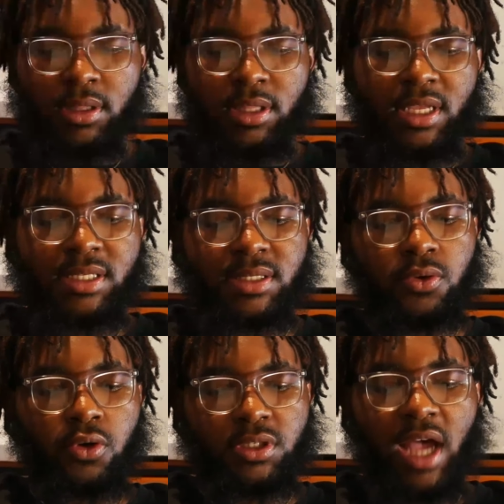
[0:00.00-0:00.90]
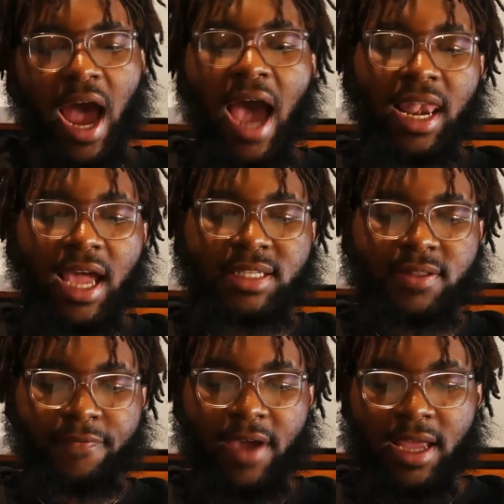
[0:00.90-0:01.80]
This source highlights the
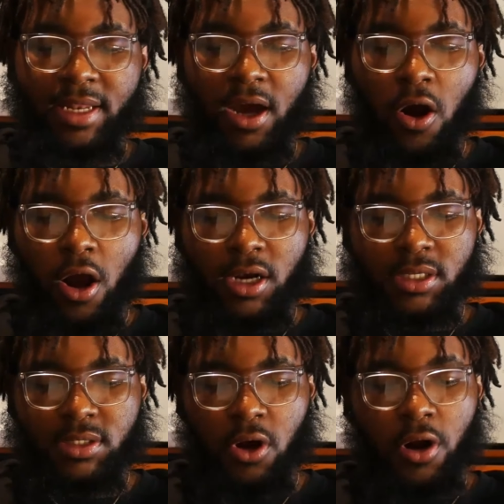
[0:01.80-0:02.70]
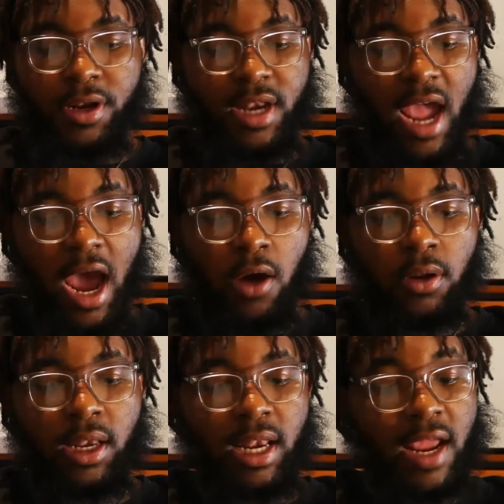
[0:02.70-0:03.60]
fact that artists are now
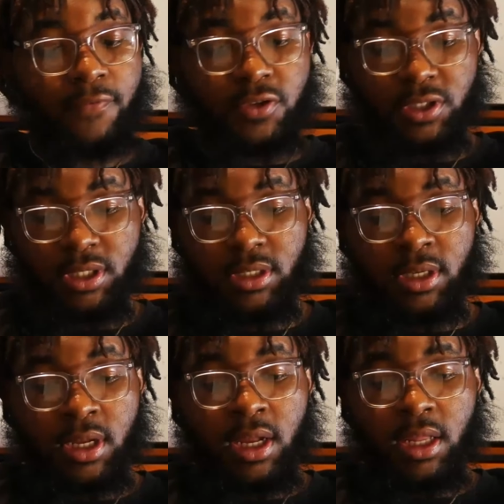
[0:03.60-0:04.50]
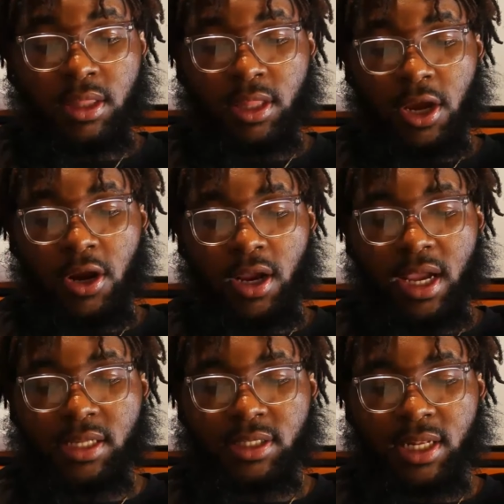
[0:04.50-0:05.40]
leveraging their
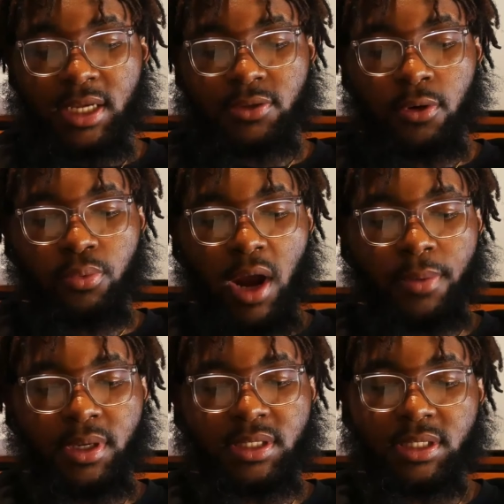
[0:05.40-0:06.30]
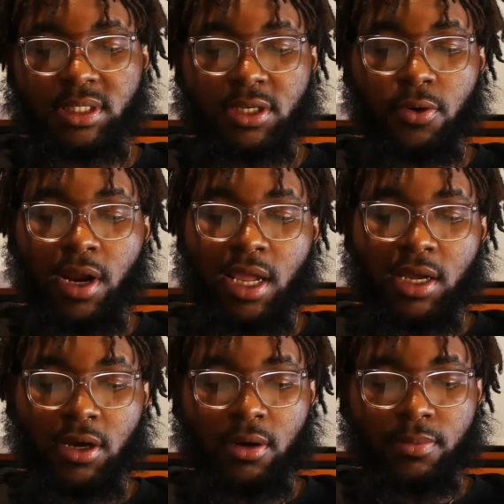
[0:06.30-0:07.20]
intellectual property to generate
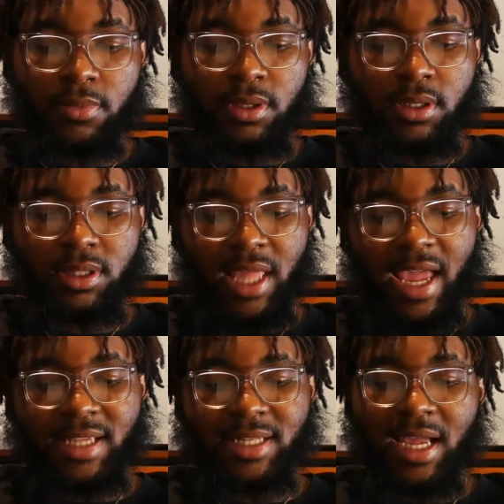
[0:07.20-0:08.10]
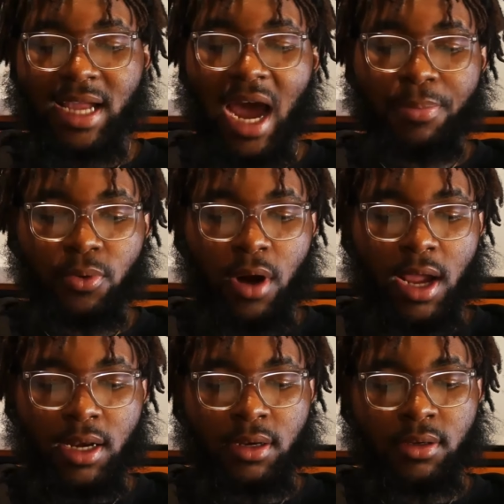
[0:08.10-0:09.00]
income. Things like
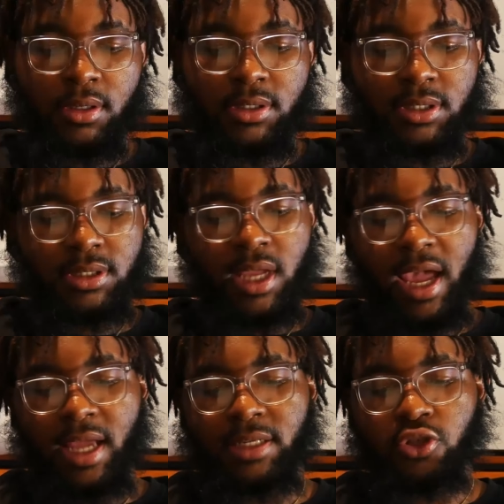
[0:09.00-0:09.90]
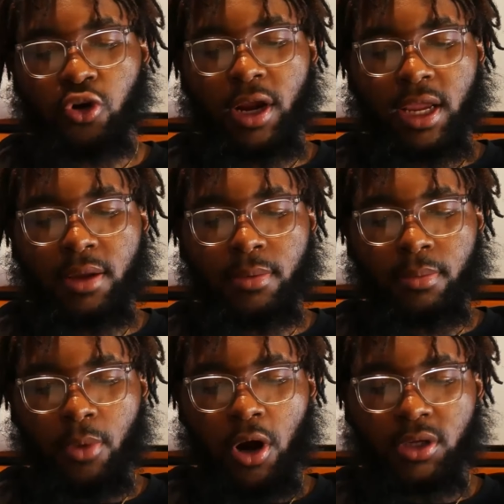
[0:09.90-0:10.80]
copyrights and
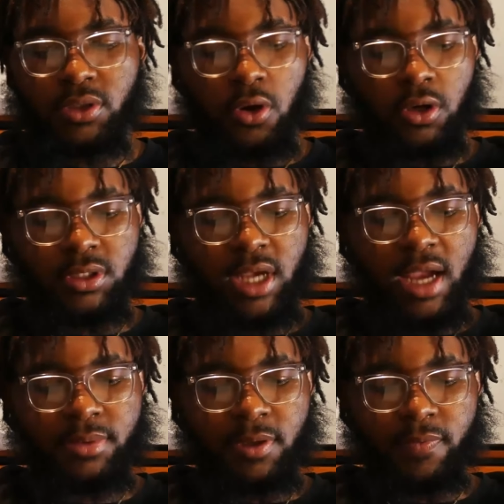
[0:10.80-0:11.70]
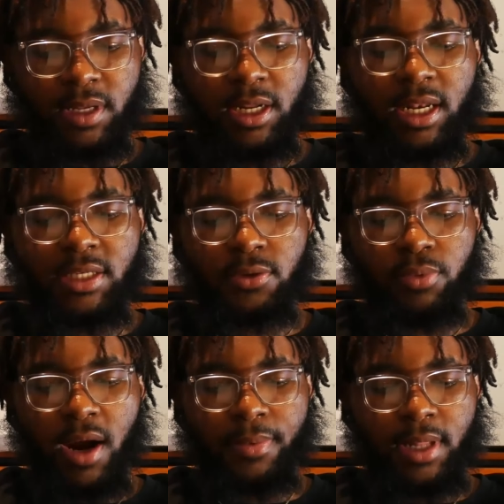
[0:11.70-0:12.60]
trademarks are types of intellectual
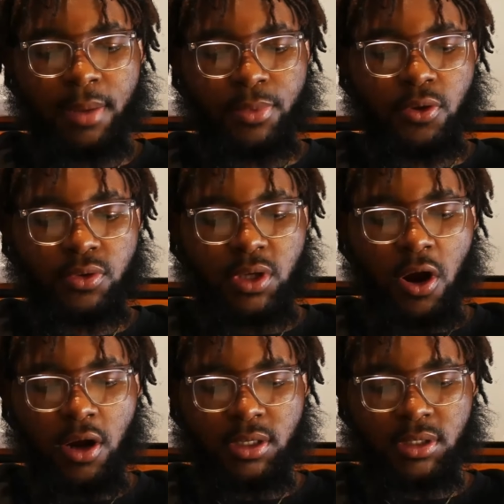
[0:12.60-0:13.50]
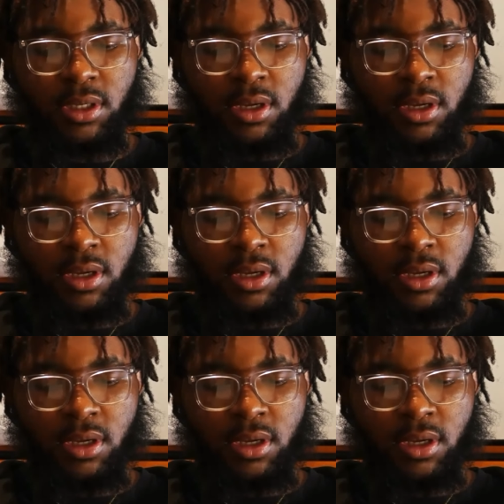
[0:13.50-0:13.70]
property that music artists